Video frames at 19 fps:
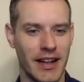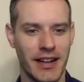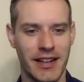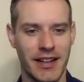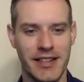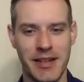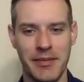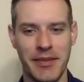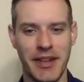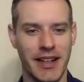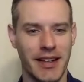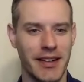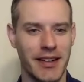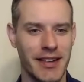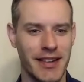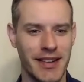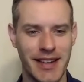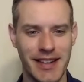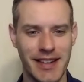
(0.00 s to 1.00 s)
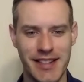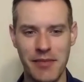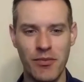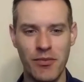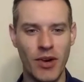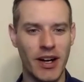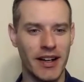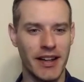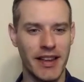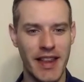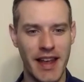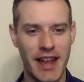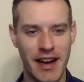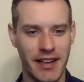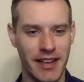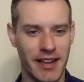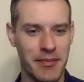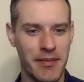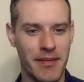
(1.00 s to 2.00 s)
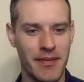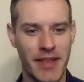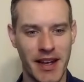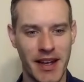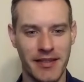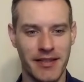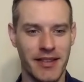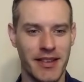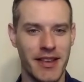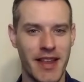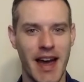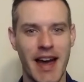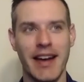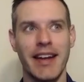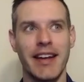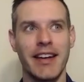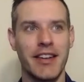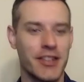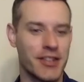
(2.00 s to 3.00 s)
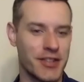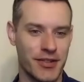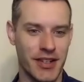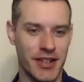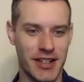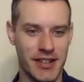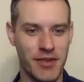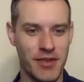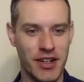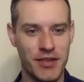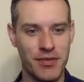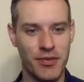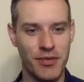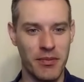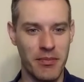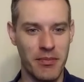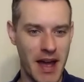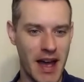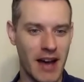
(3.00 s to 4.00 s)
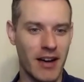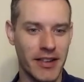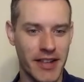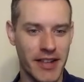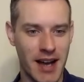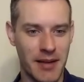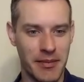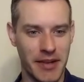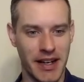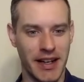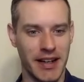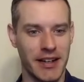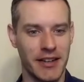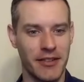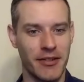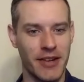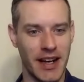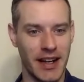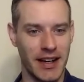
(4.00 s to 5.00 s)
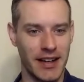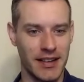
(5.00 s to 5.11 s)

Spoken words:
Like something somewhere in there that industry is much more male dominated. Right.